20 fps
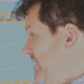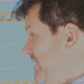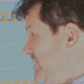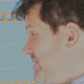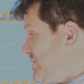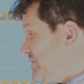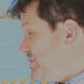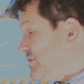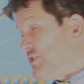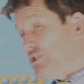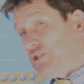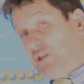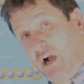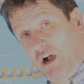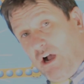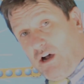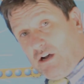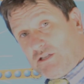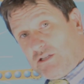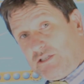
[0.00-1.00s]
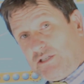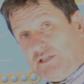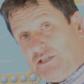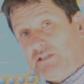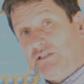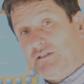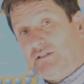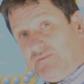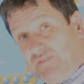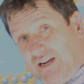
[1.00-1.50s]
is the
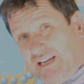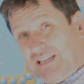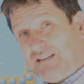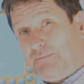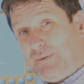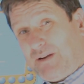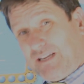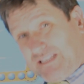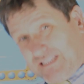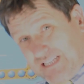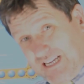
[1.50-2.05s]
charge divided by